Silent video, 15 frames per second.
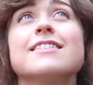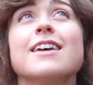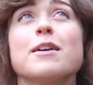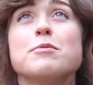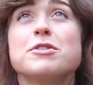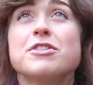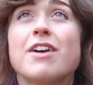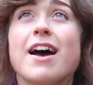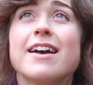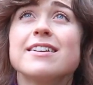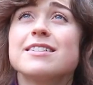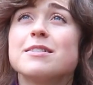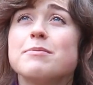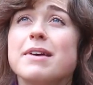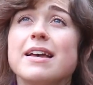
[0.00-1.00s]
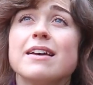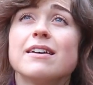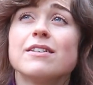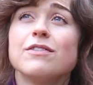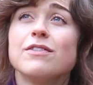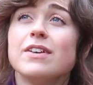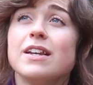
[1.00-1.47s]
I'm trying to make
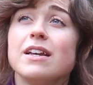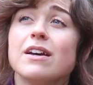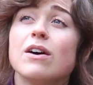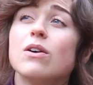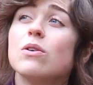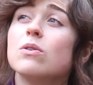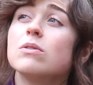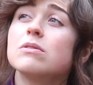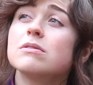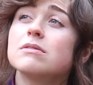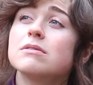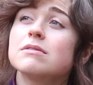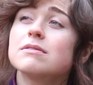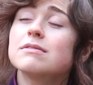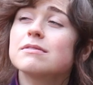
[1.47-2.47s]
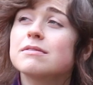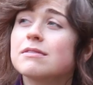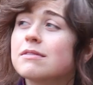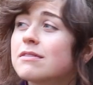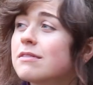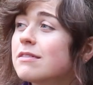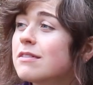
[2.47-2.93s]
a video,
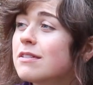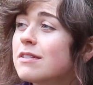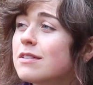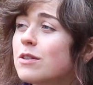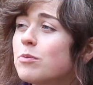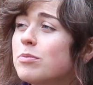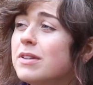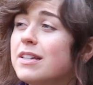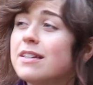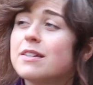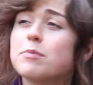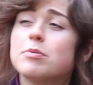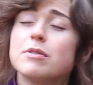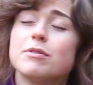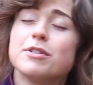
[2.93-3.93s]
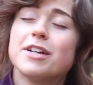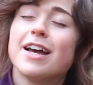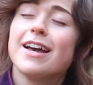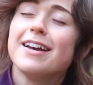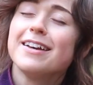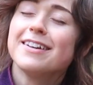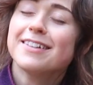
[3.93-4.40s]
so please, blue
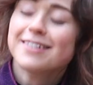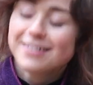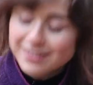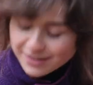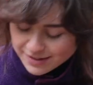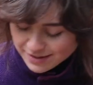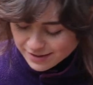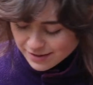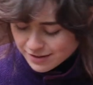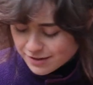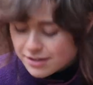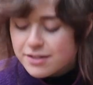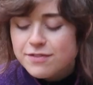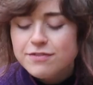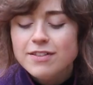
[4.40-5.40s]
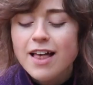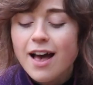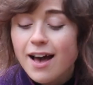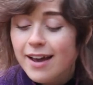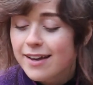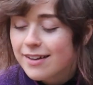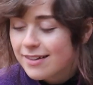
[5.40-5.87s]
jay, just
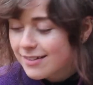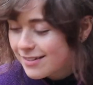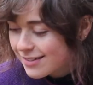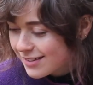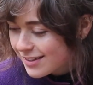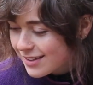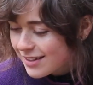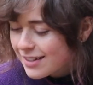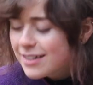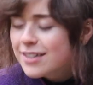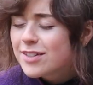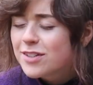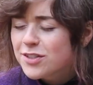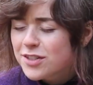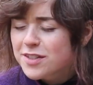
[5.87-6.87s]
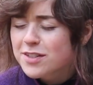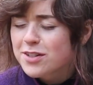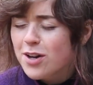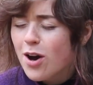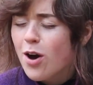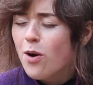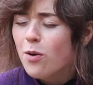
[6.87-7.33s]
fly, just
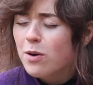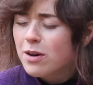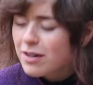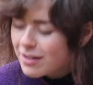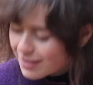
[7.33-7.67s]
go.